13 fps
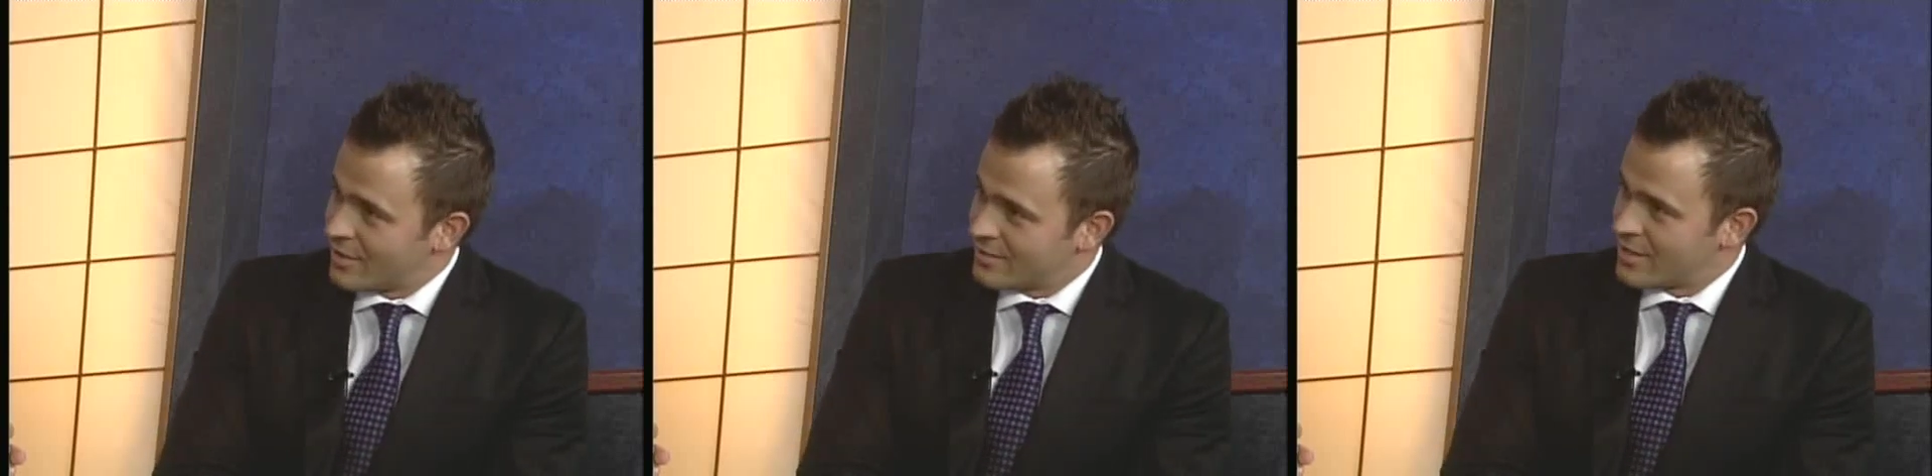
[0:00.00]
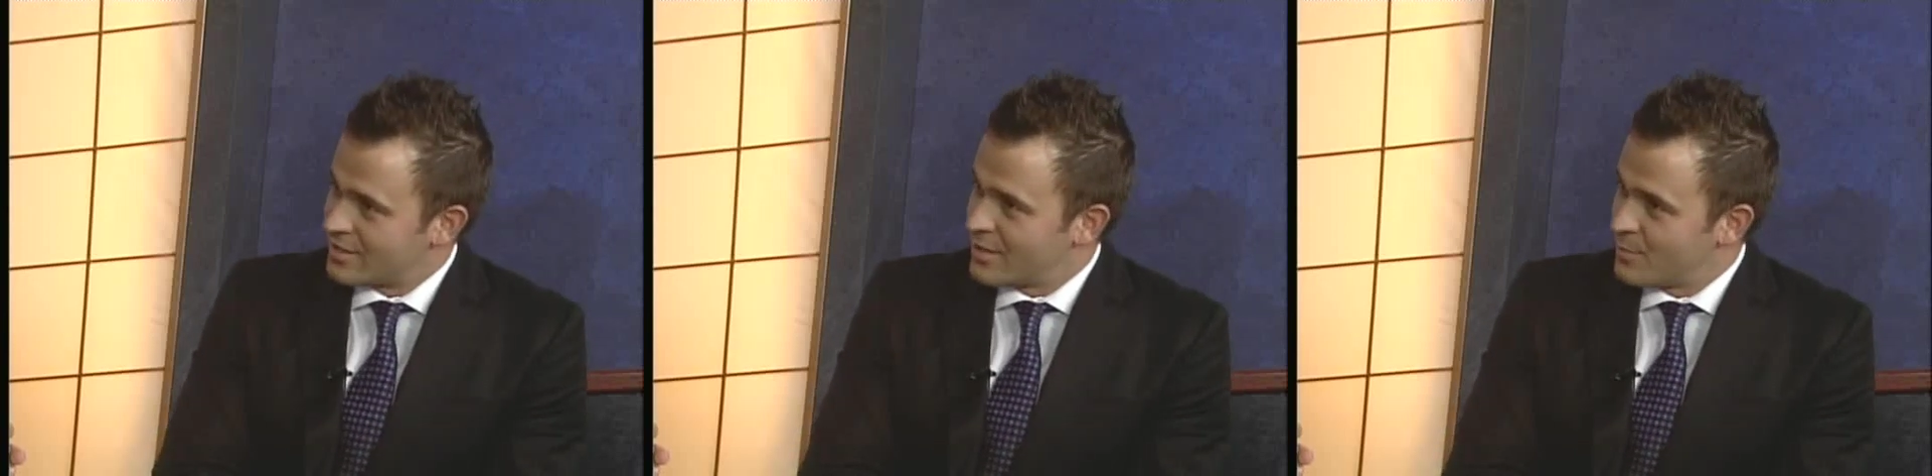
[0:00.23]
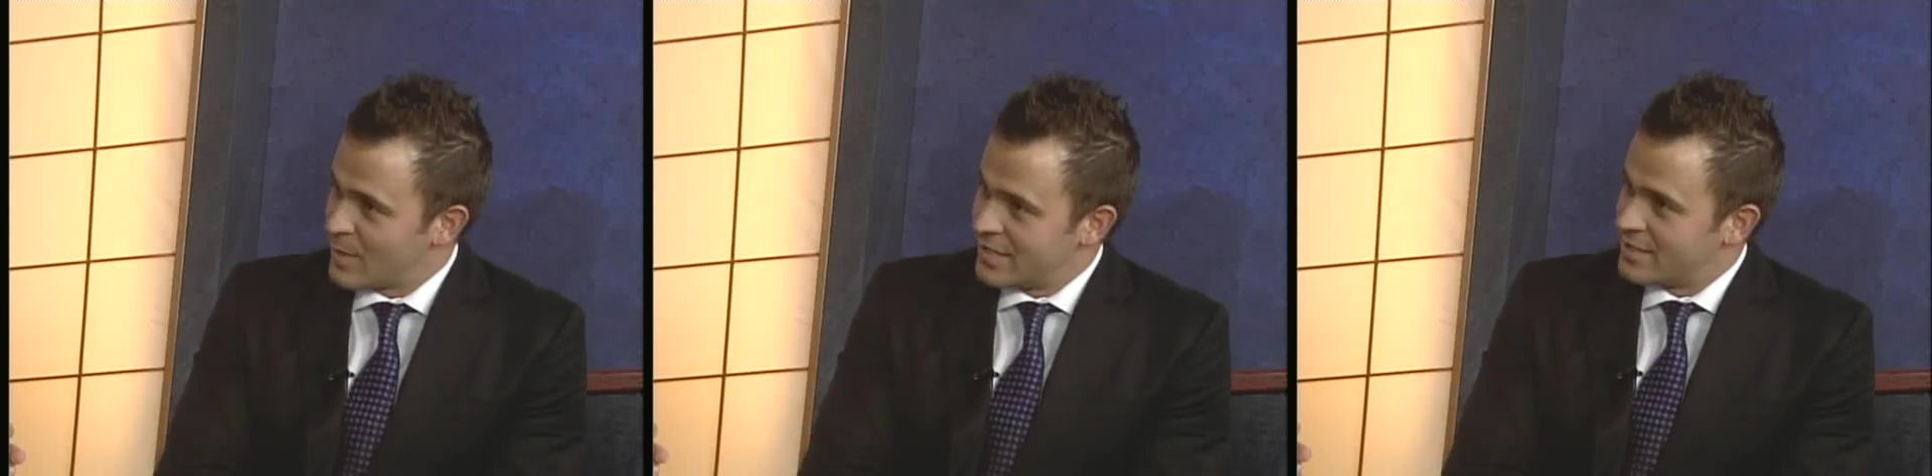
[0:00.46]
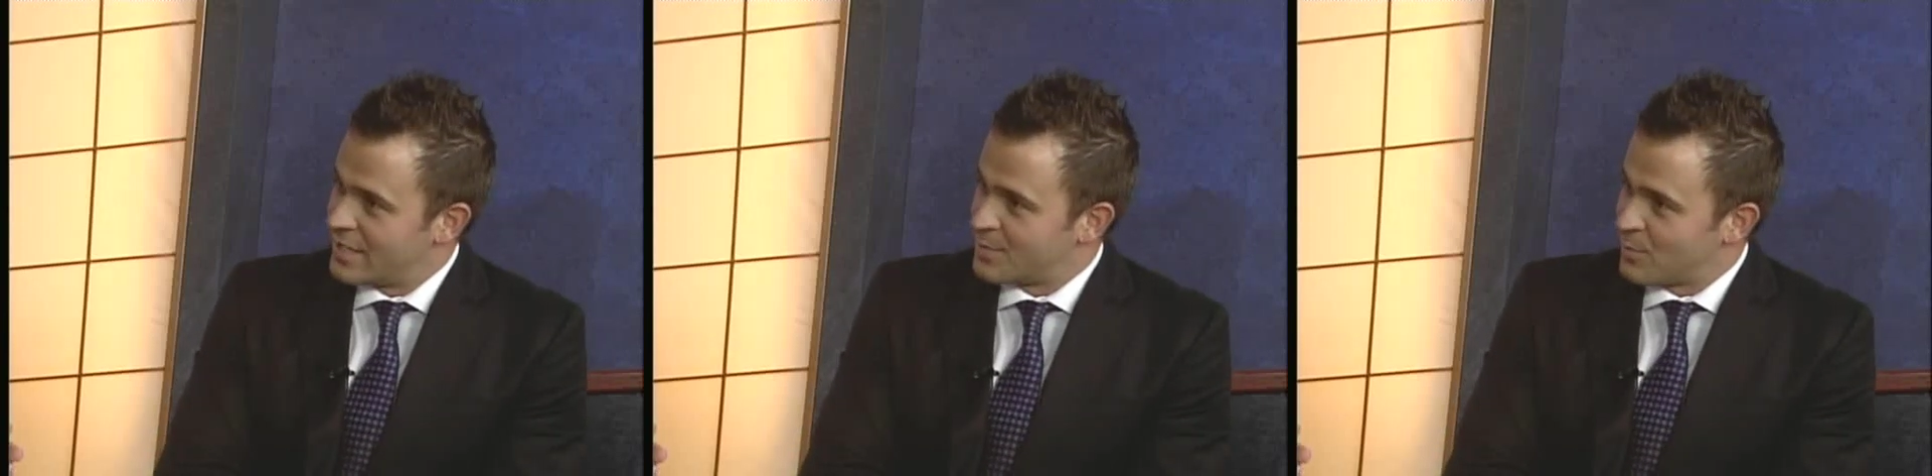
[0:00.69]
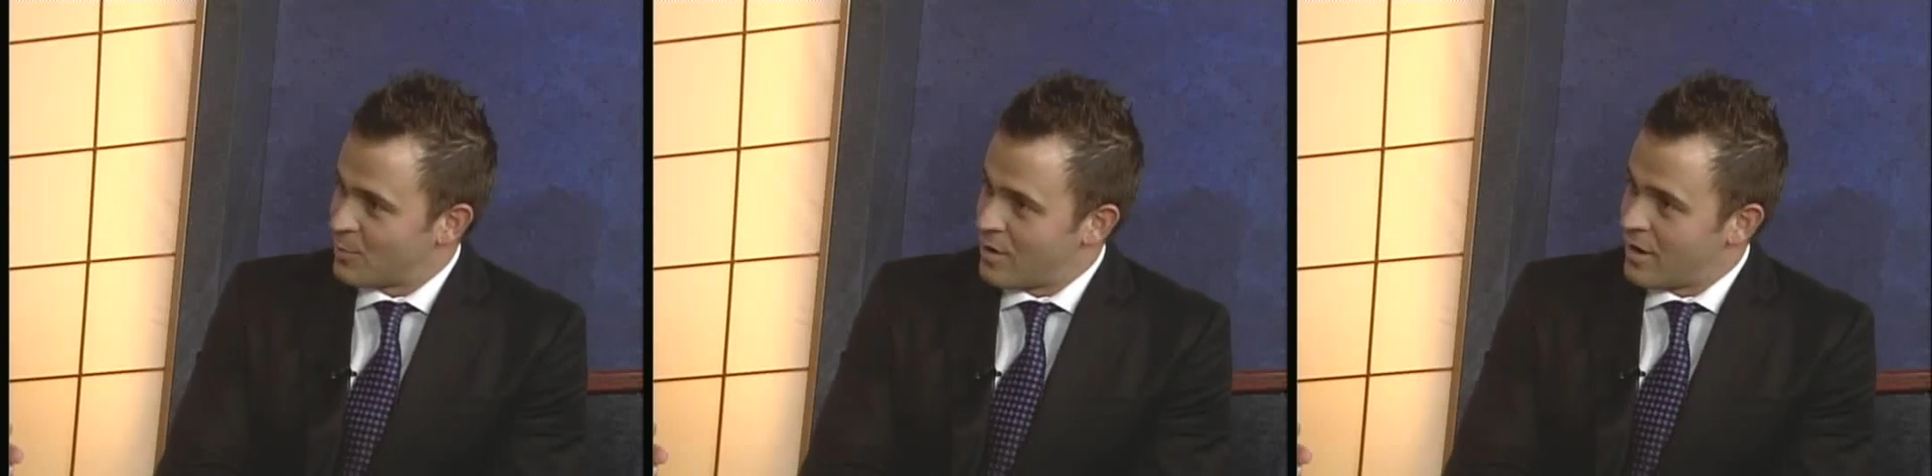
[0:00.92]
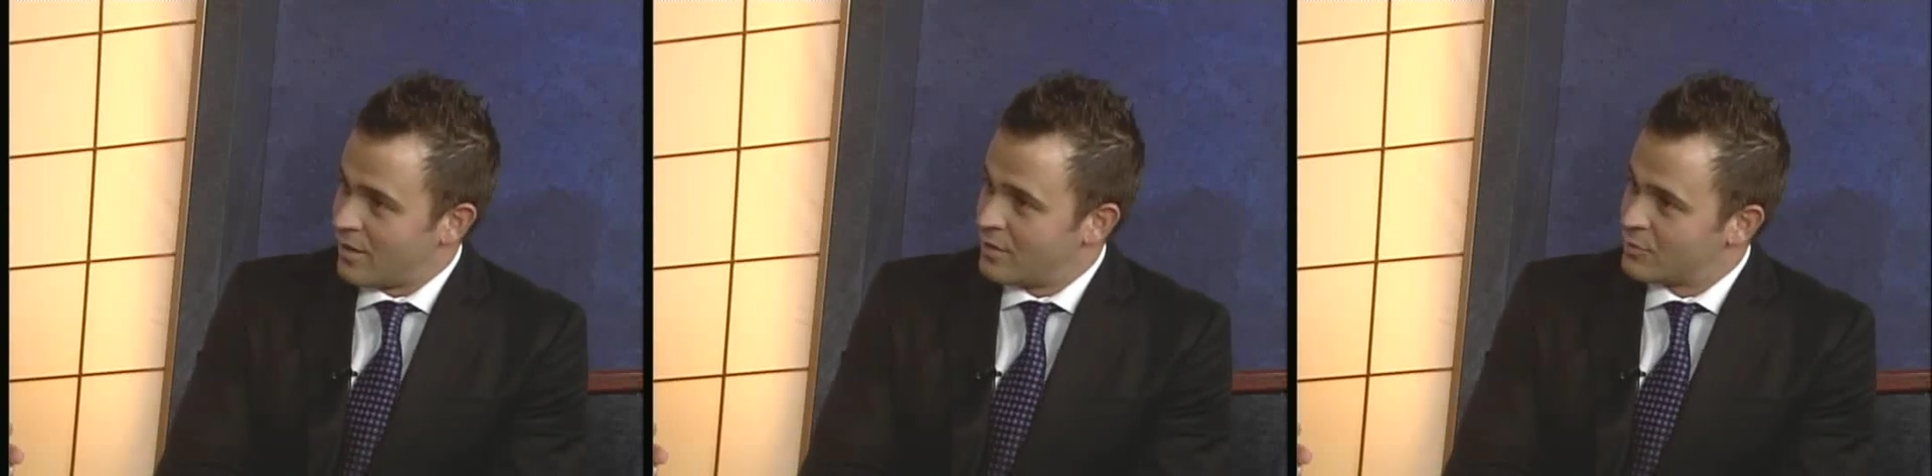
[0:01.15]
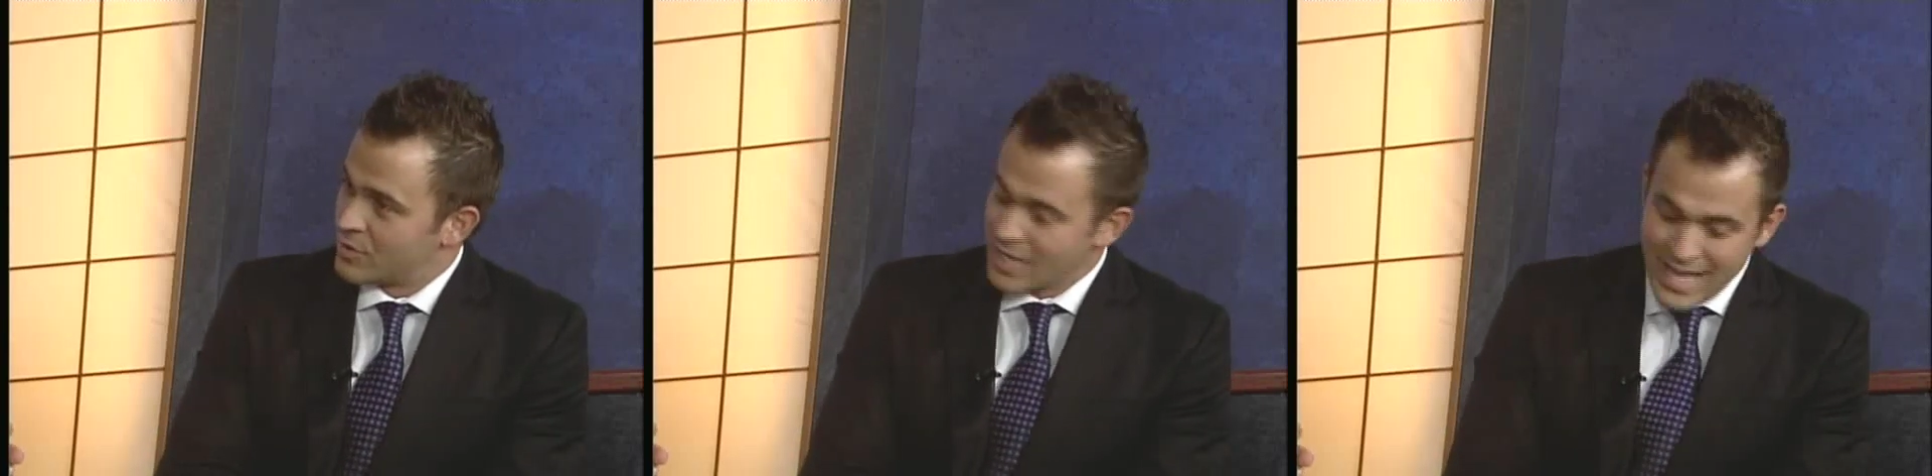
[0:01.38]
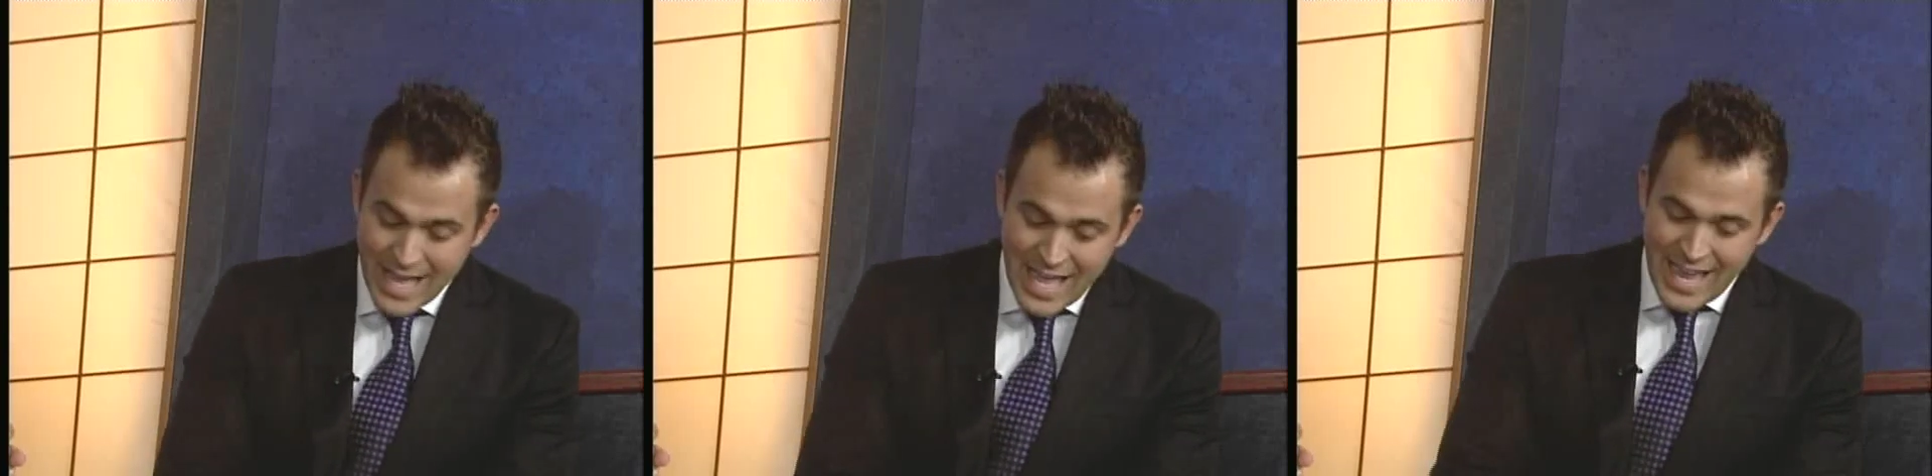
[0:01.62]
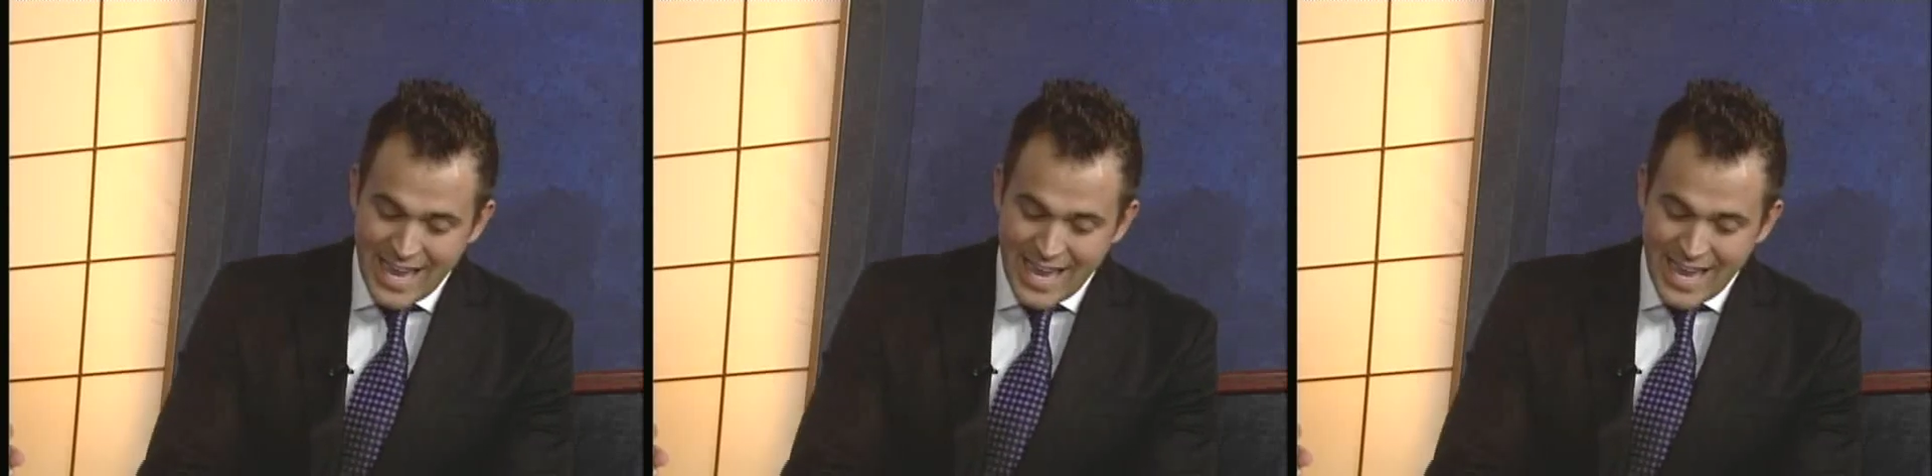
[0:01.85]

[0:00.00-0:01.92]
as I said by Desperado. Super.